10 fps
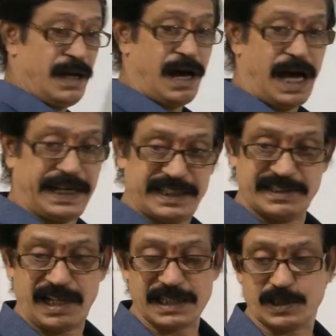Or it
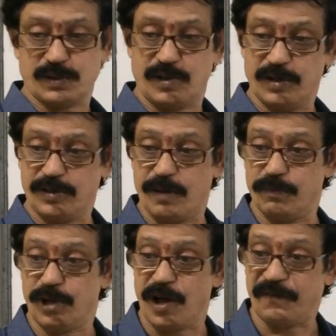is also called
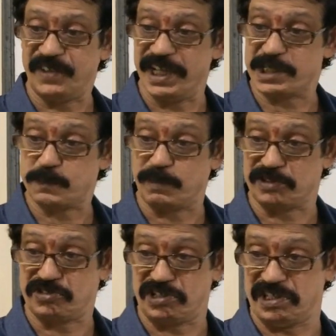number of years
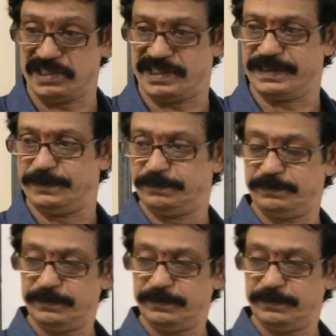purchased.